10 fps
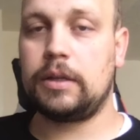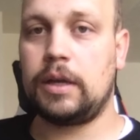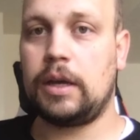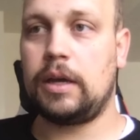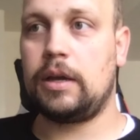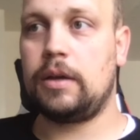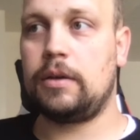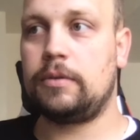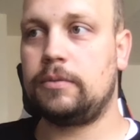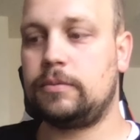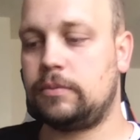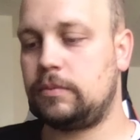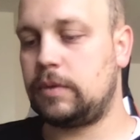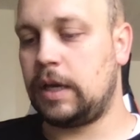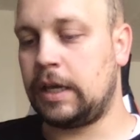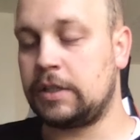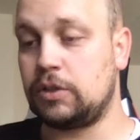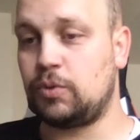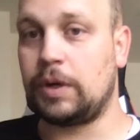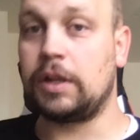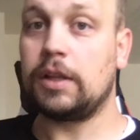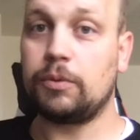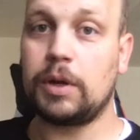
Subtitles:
I guess, adrenaline